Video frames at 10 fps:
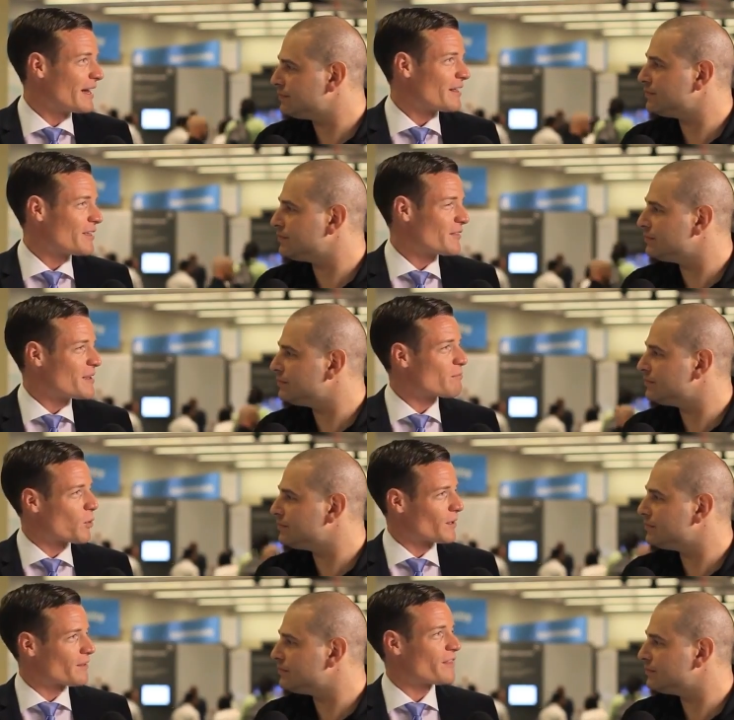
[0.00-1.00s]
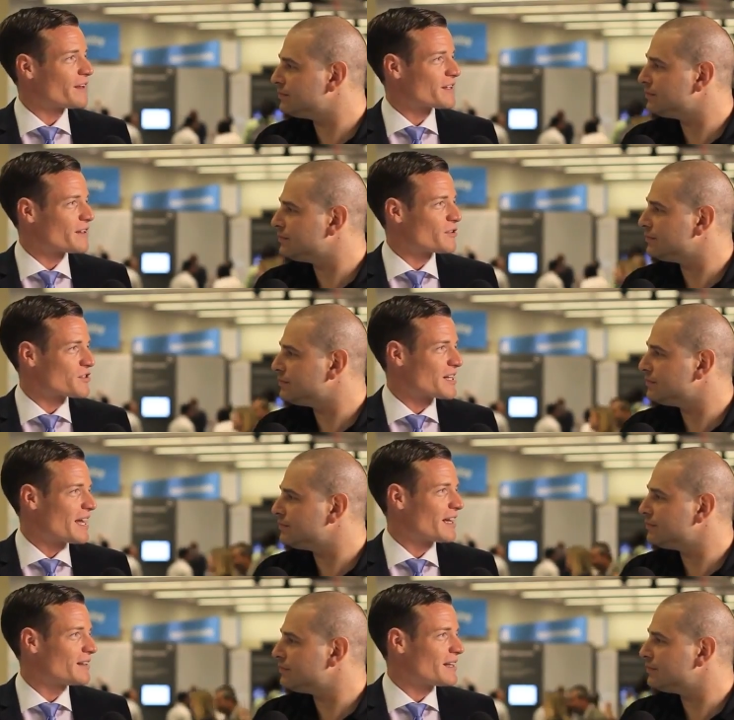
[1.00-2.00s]
Speaker 1: I mm-hmm. think the important thing to
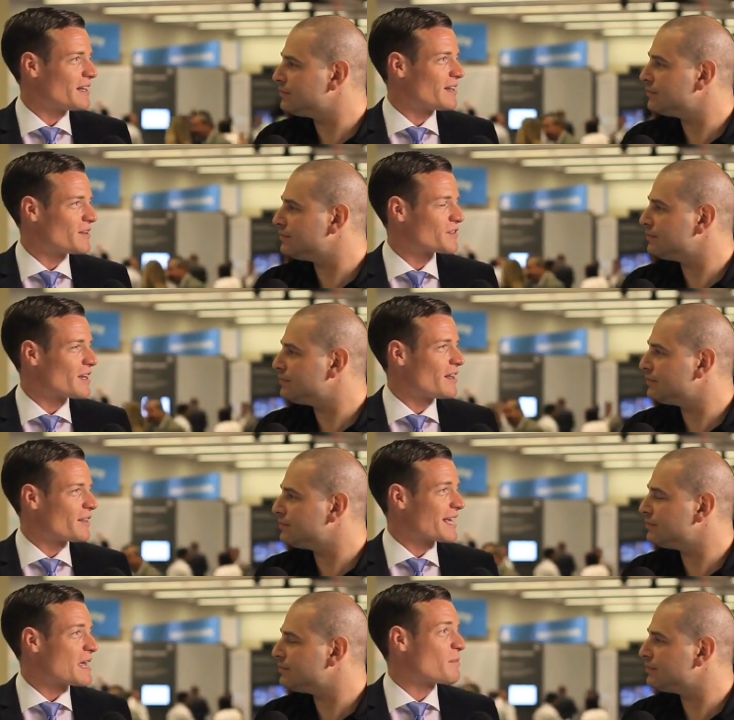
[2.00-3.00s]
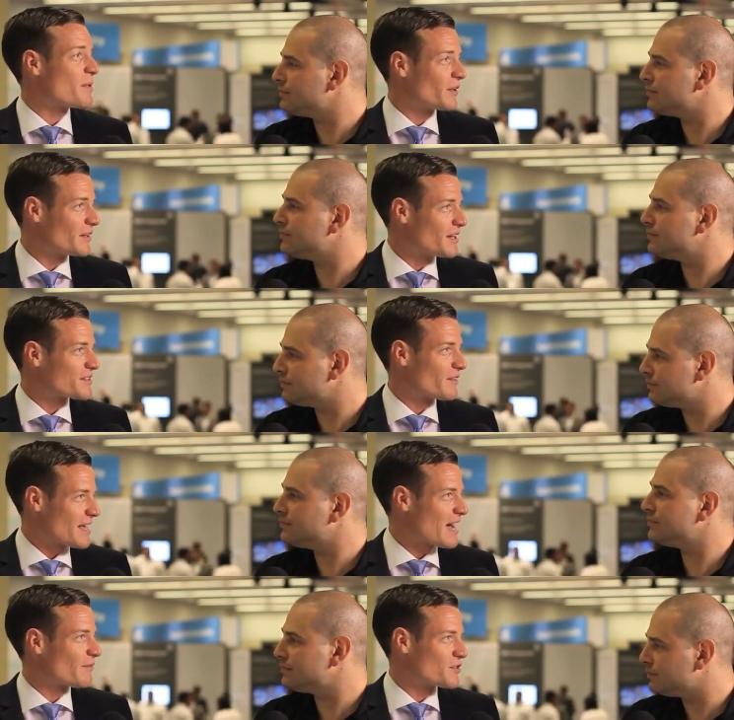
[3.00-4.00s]
understand is the capabilities of
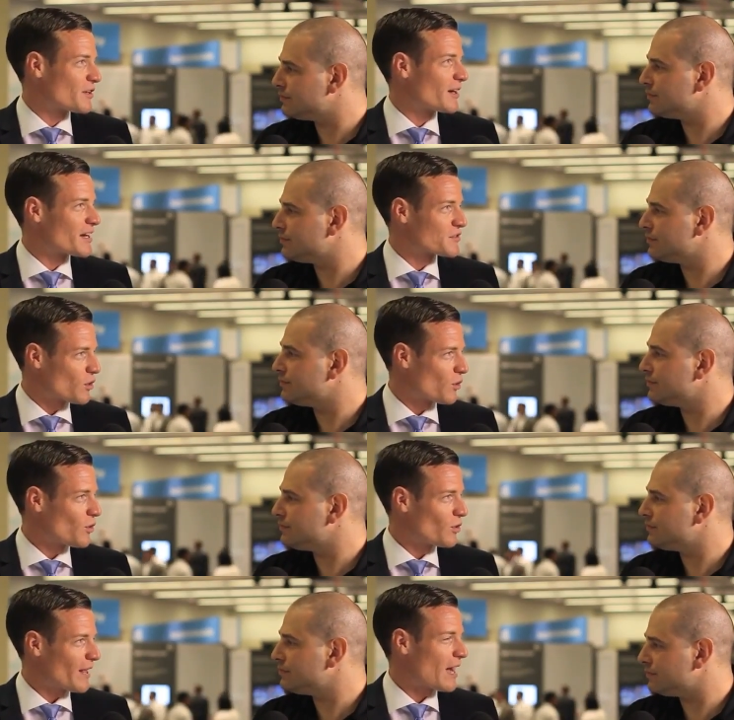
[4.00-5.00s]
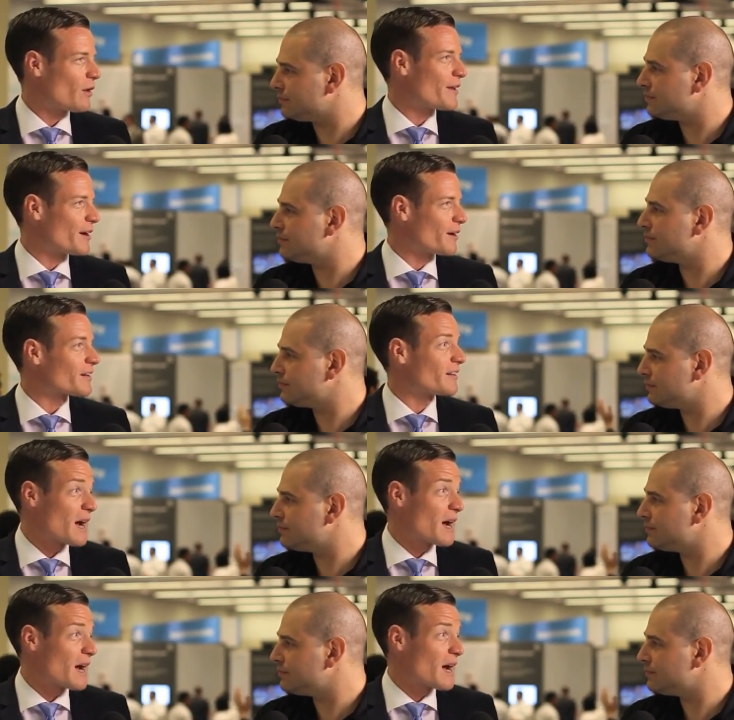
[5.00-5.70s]
the adversary as a whole, how they are mm-hmm.